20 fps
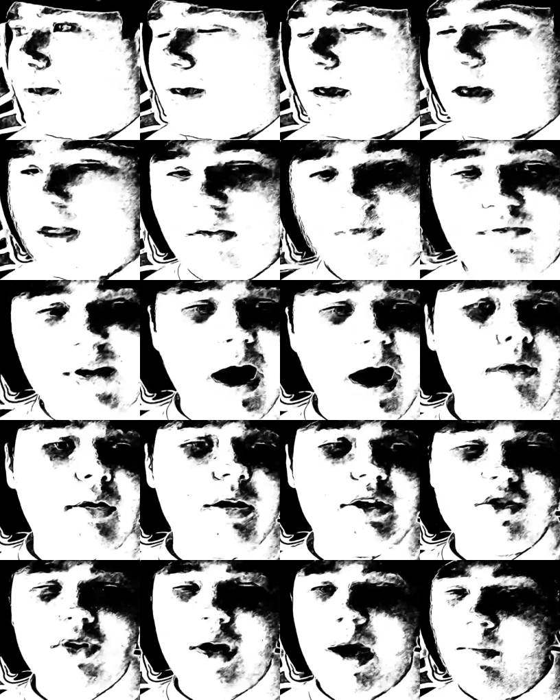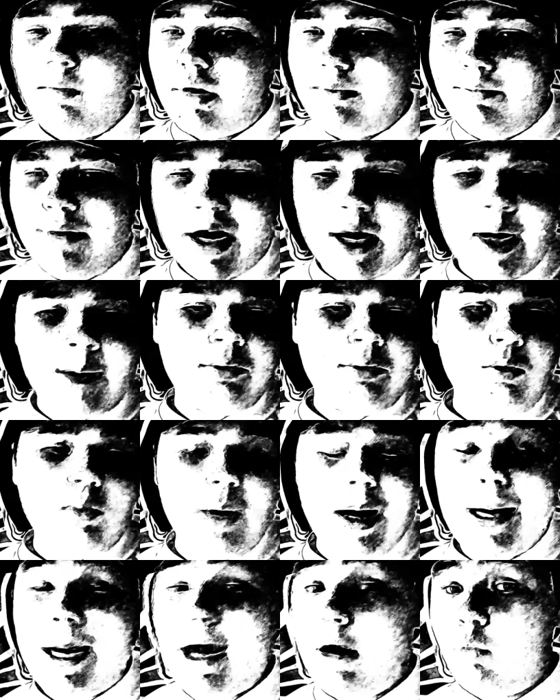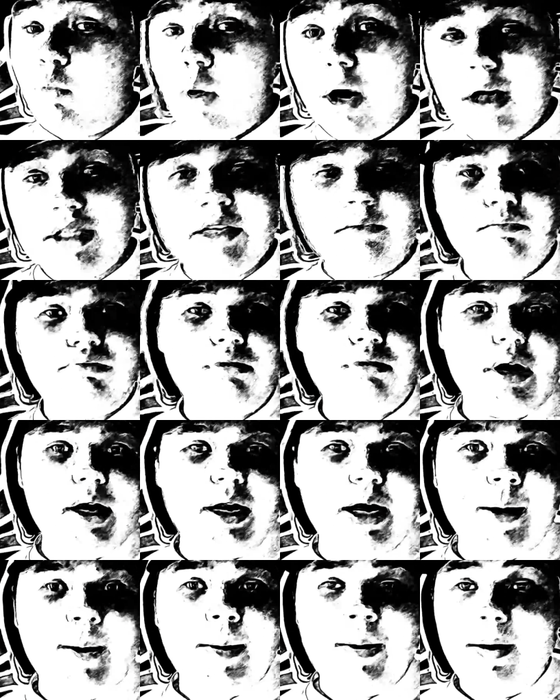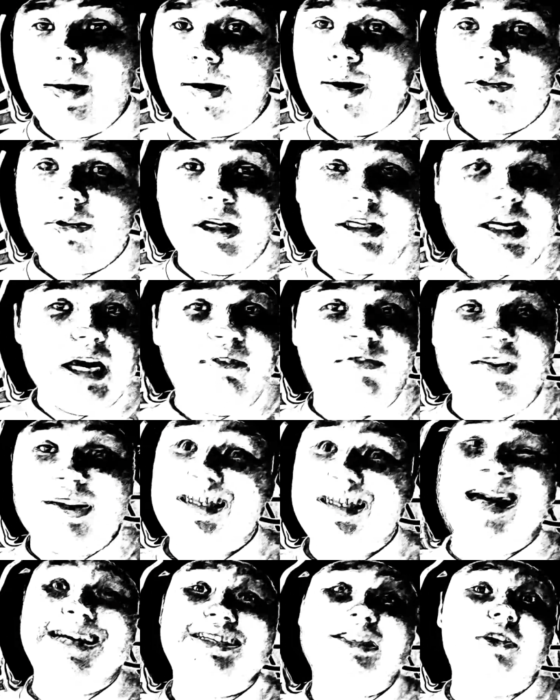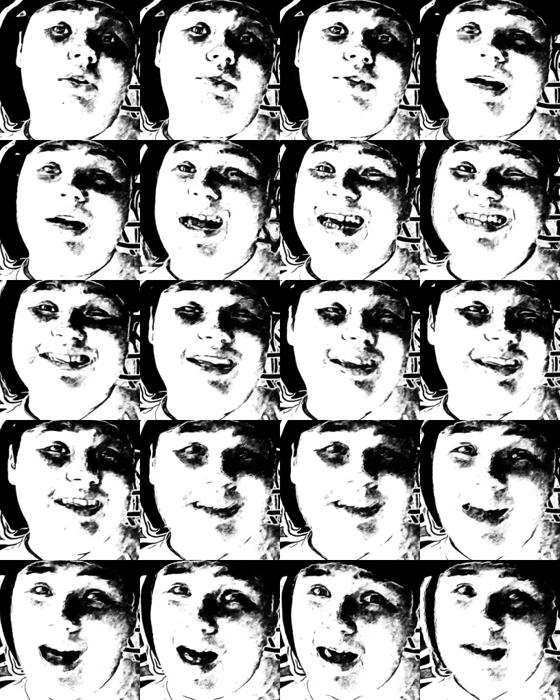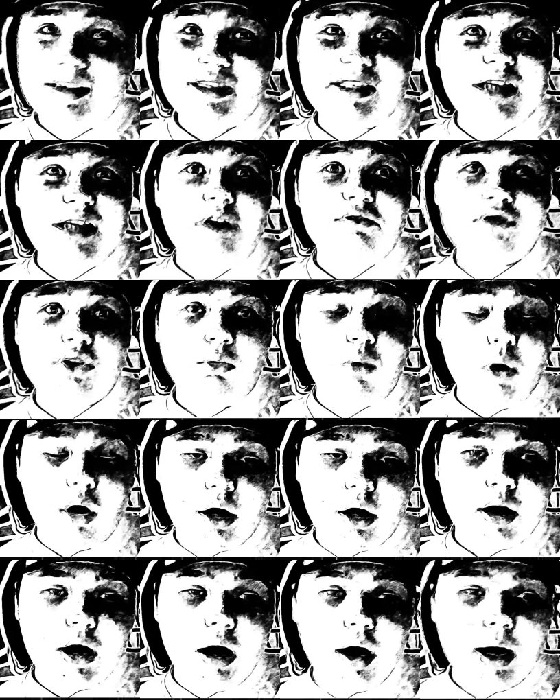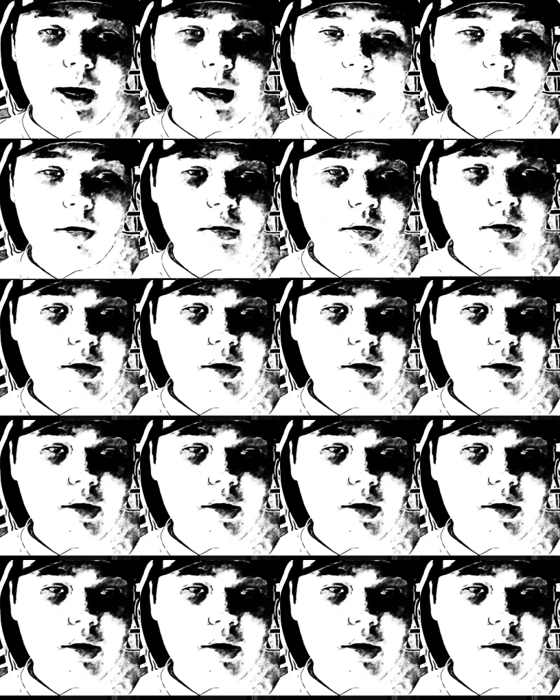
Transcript: And the Falcons are able to pick up the win. It wasn't pretty. The defense, I still think, has a lot of stuff to work on,